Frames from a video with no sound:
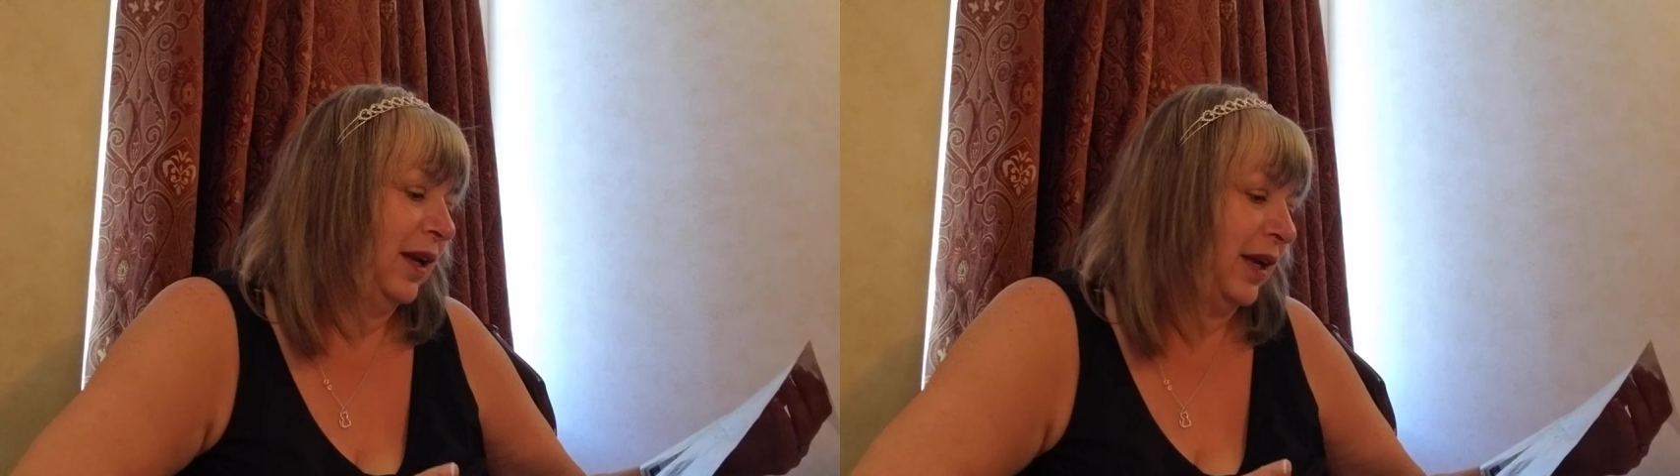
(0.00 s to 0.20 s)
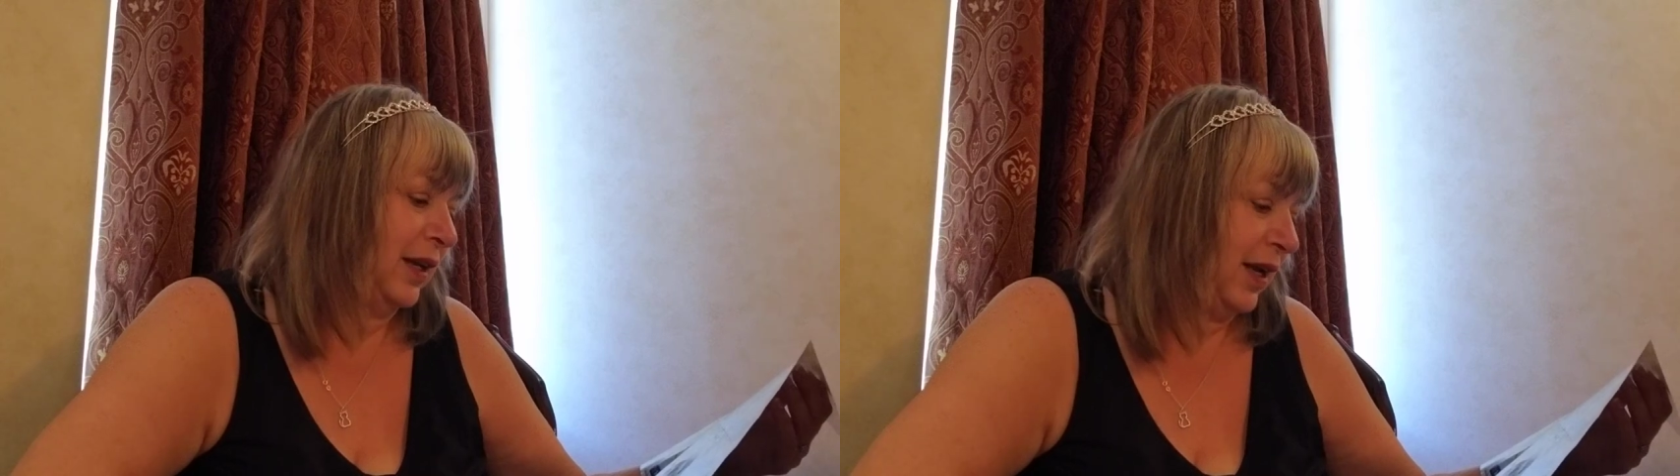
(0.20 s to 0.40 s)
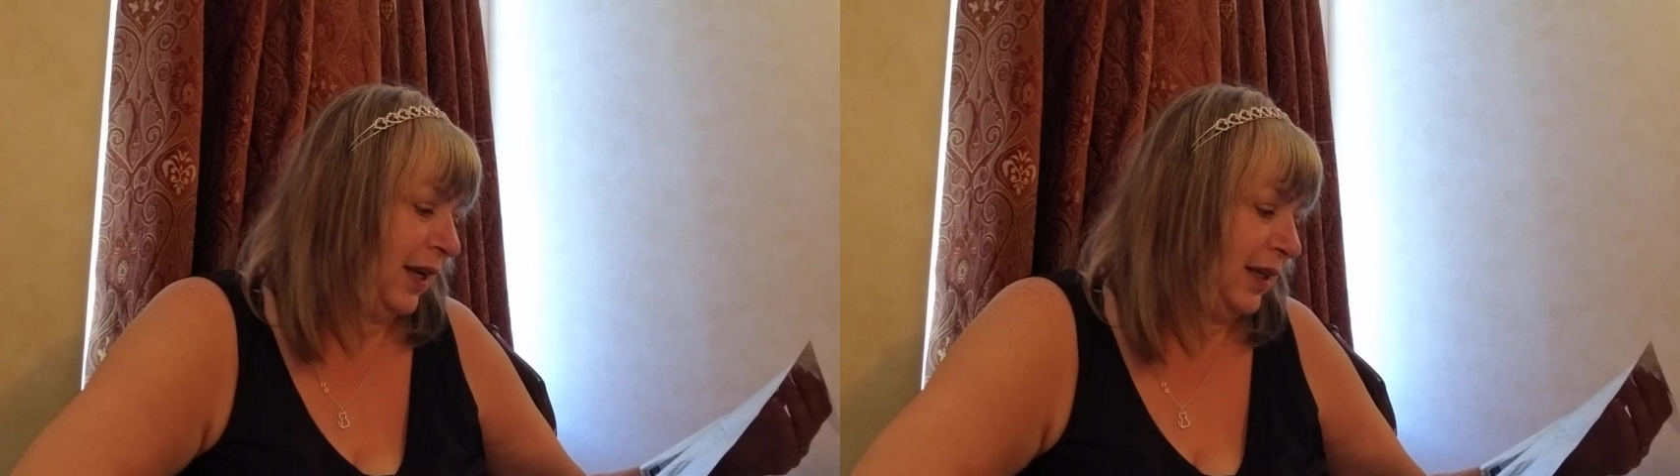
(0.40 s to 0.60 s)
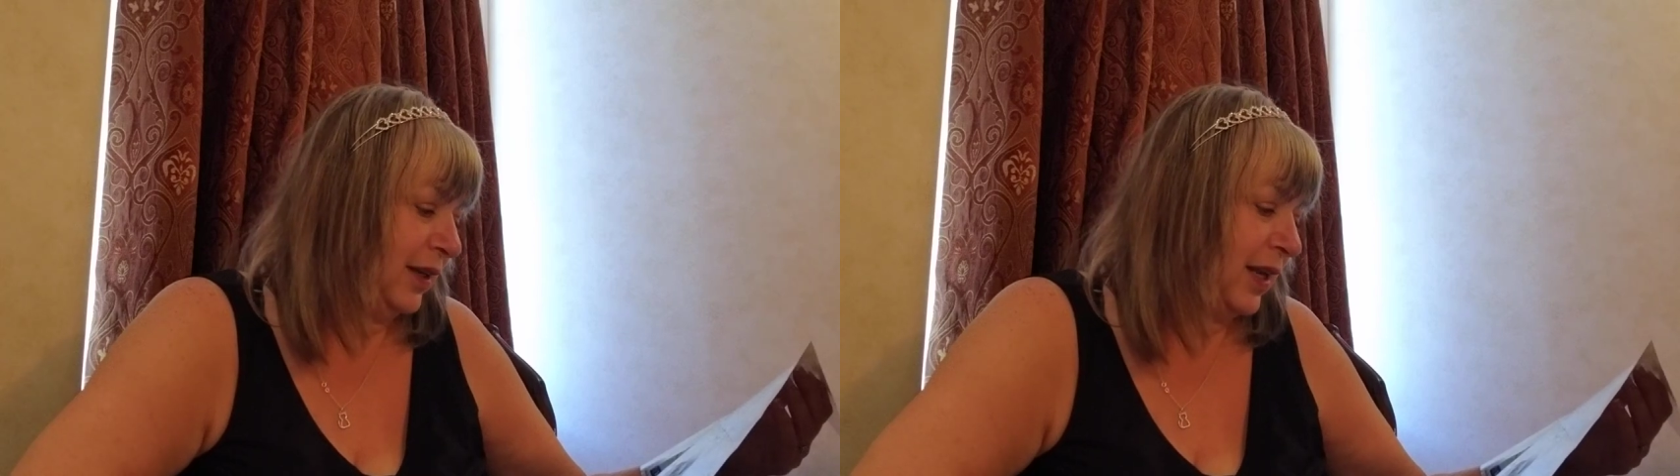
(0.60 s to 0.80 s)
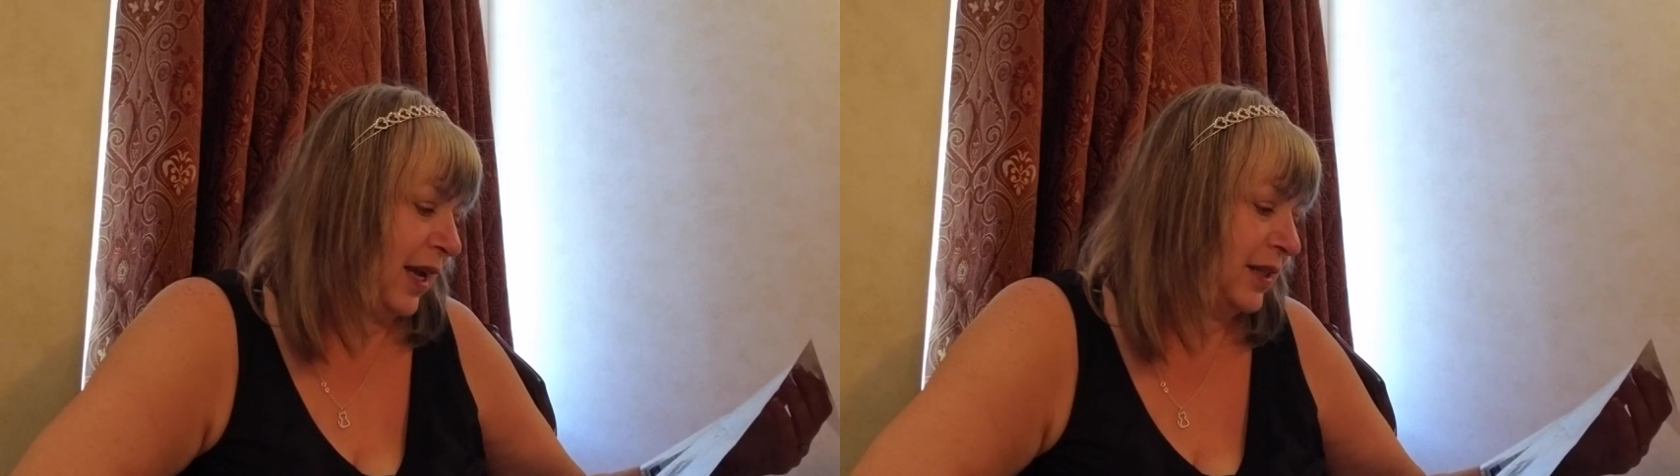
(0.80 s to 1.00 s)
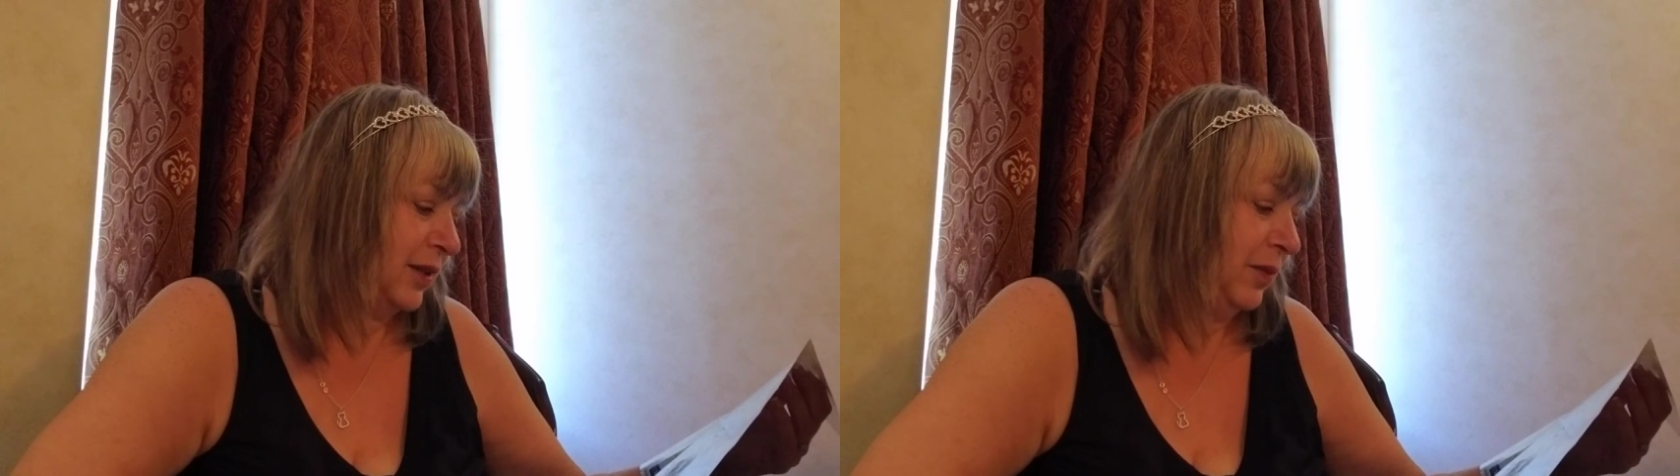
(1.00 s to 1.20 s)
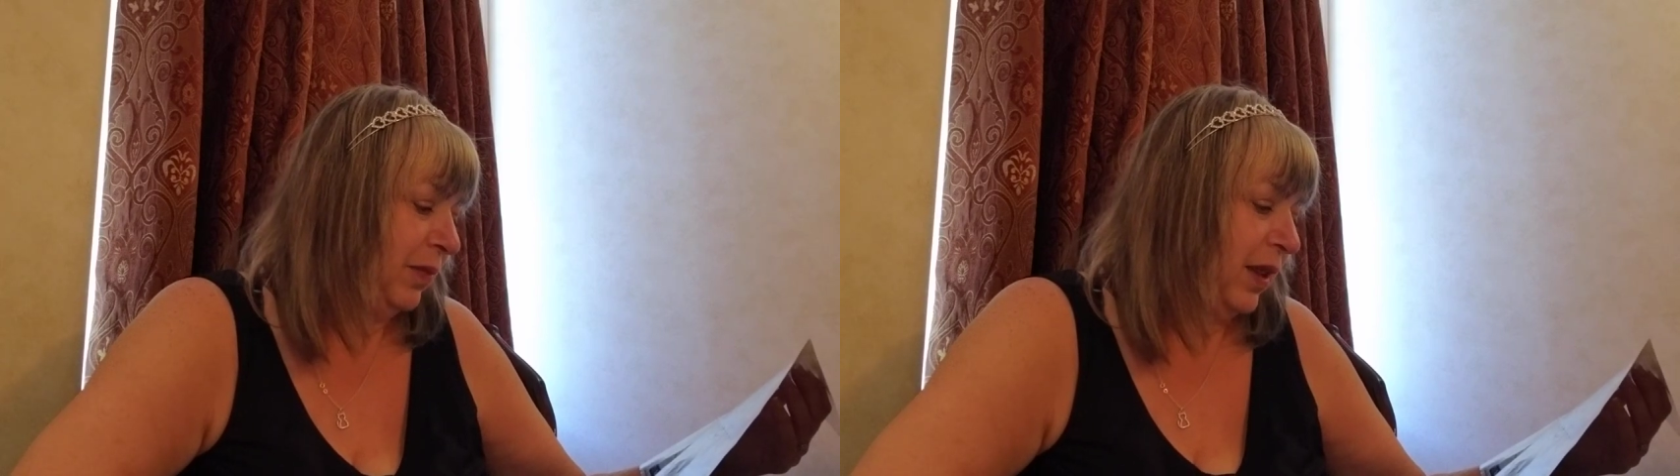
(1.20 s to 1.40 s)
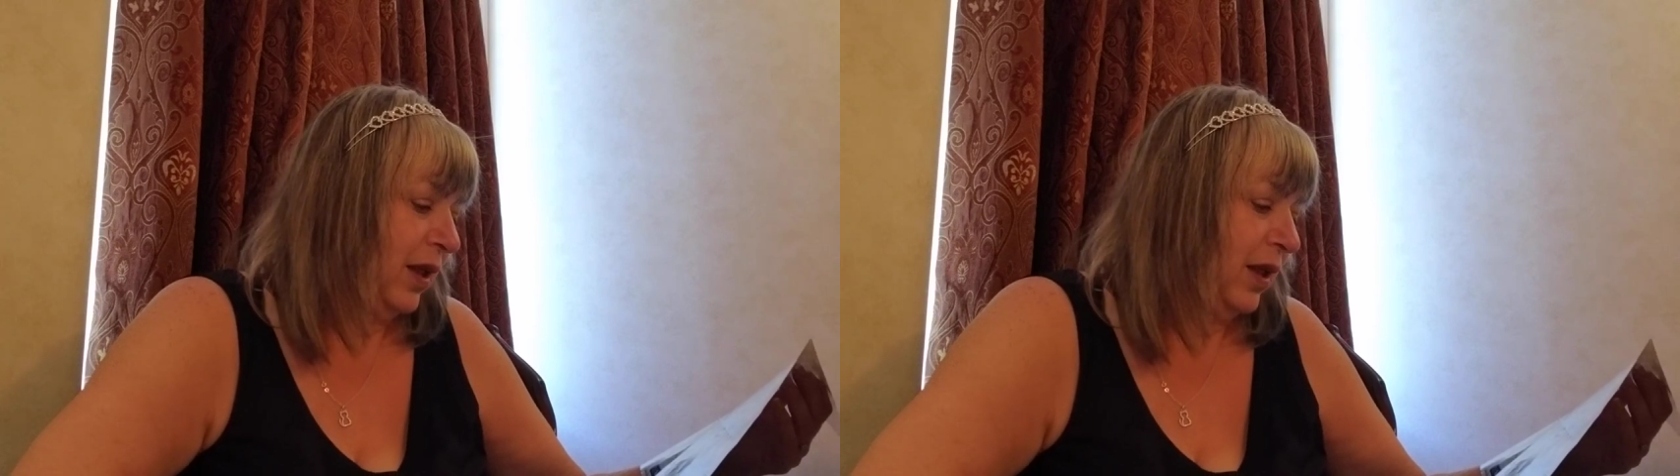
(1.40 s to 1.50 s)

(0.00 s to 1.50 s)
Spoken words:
and the High Clare Castle.